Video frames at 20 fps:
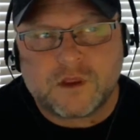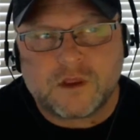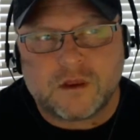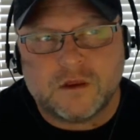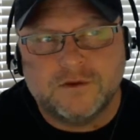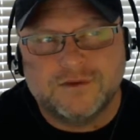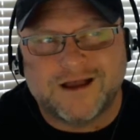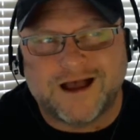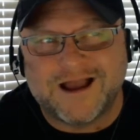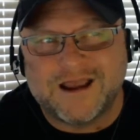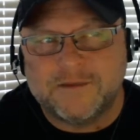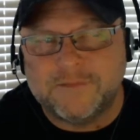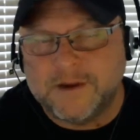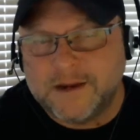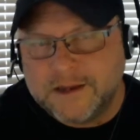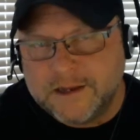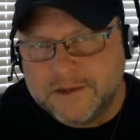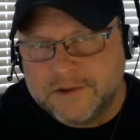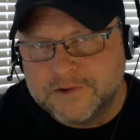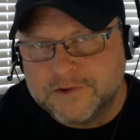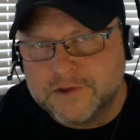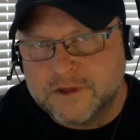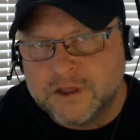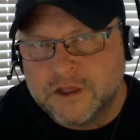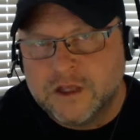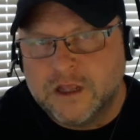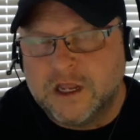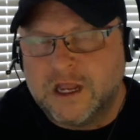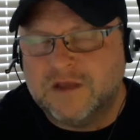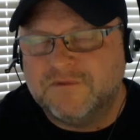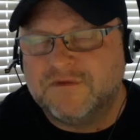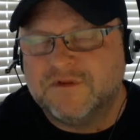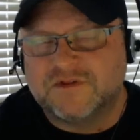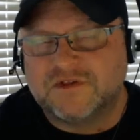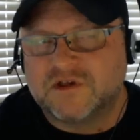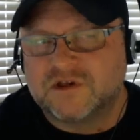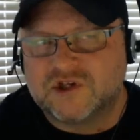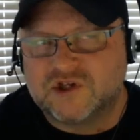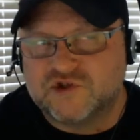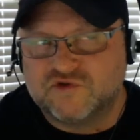diabetes, even if
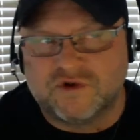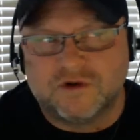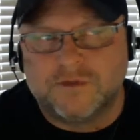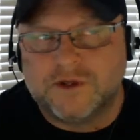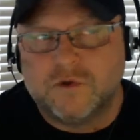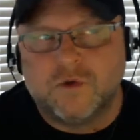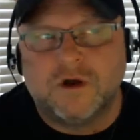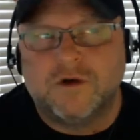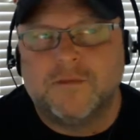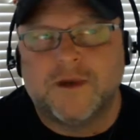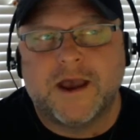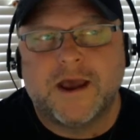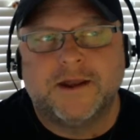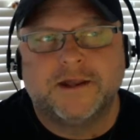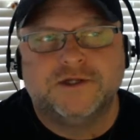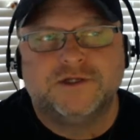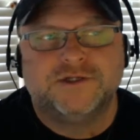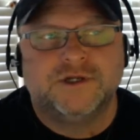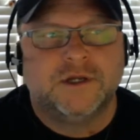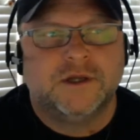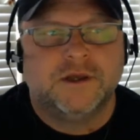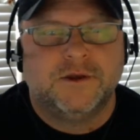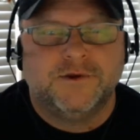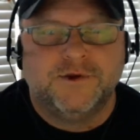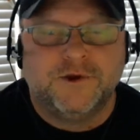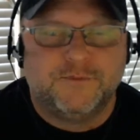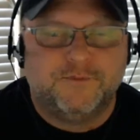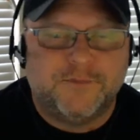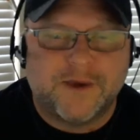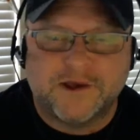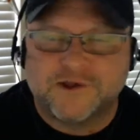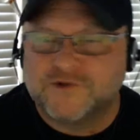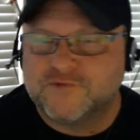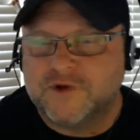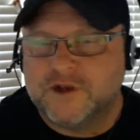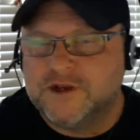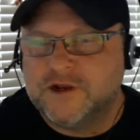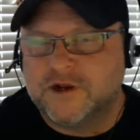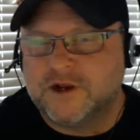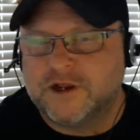it's extremely well managed, your best
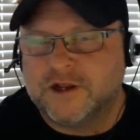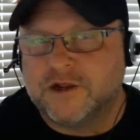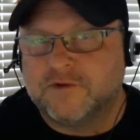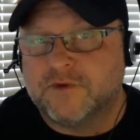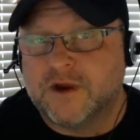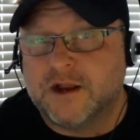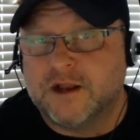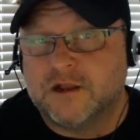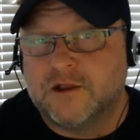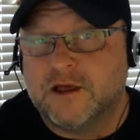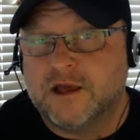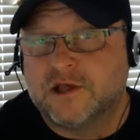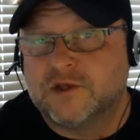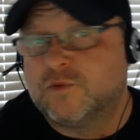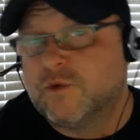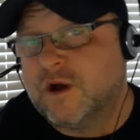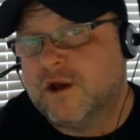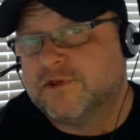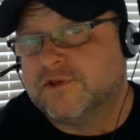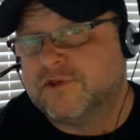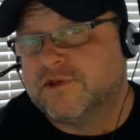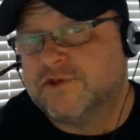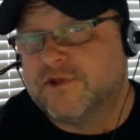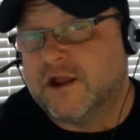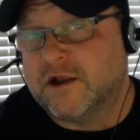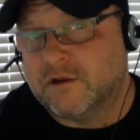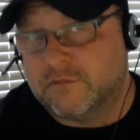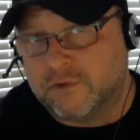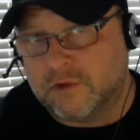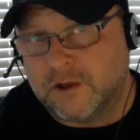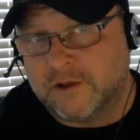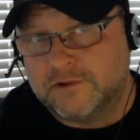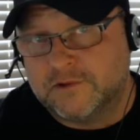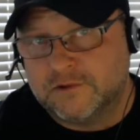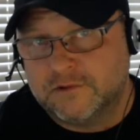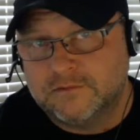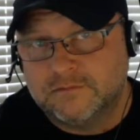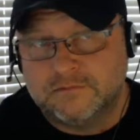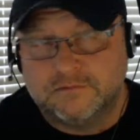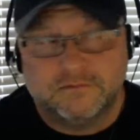rate you're going to get rating class wise is standard
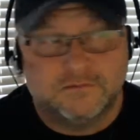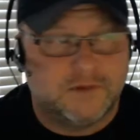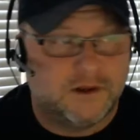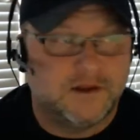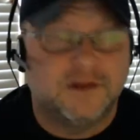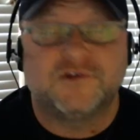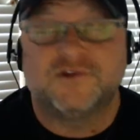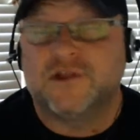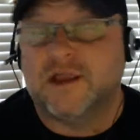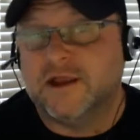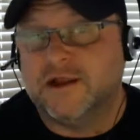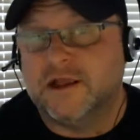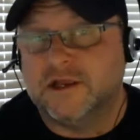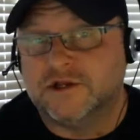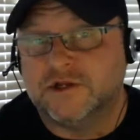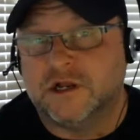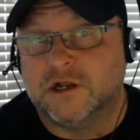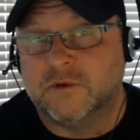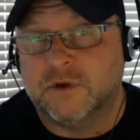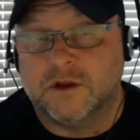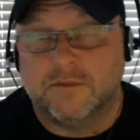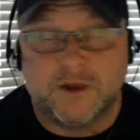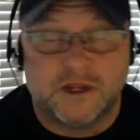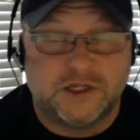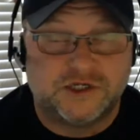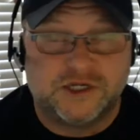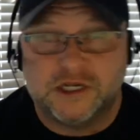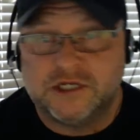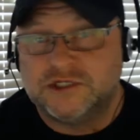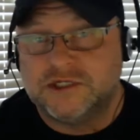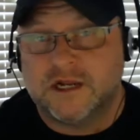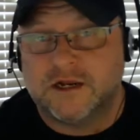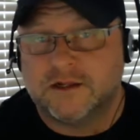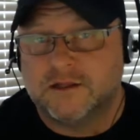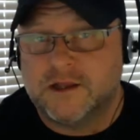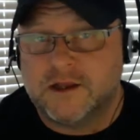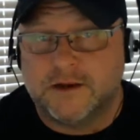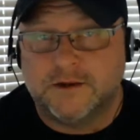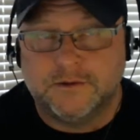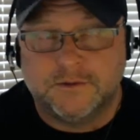plus. In this day and age, anyway, it might change down the
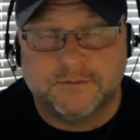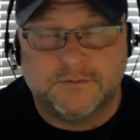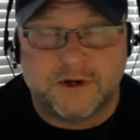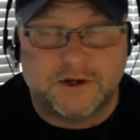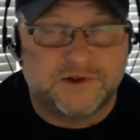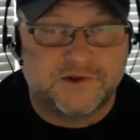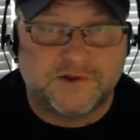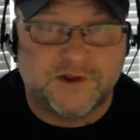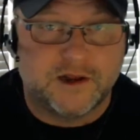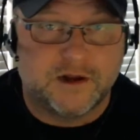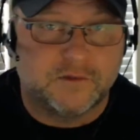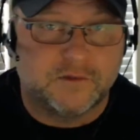line, but it's standard